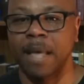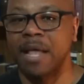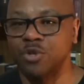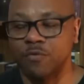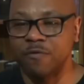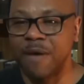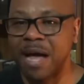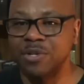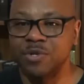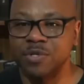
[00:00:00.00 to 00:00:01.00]
And so if you
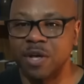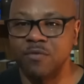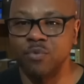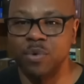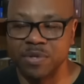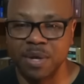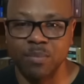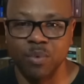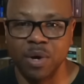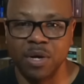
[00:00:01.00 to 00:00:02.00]
find yourself with
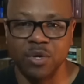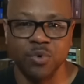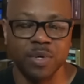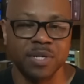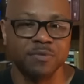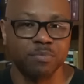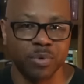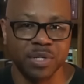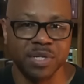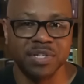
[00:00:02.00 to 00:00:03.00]
someone who is
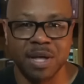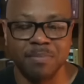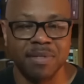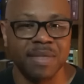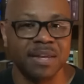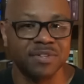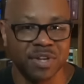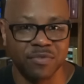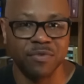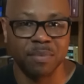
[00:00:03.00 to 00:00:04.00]
preaching something that is
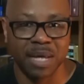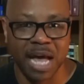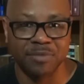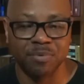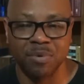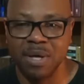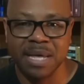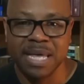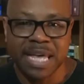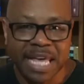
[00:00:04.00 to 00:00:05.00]
different from the gospel,
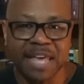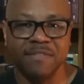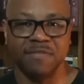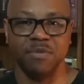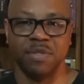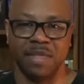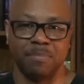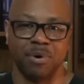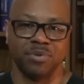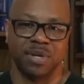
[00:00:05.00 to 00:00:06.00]
even if you think that
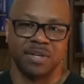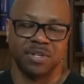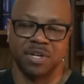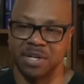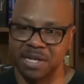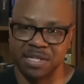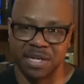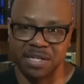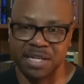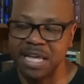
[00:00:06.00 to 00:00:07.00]
person has a good
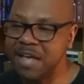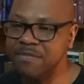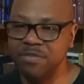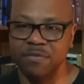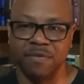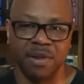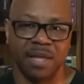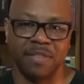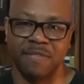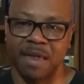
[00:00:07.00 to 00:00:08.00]
intent, even if you feel
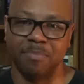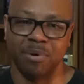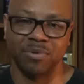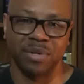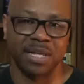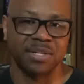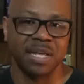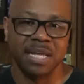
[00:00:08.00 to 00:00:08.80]
like that that person has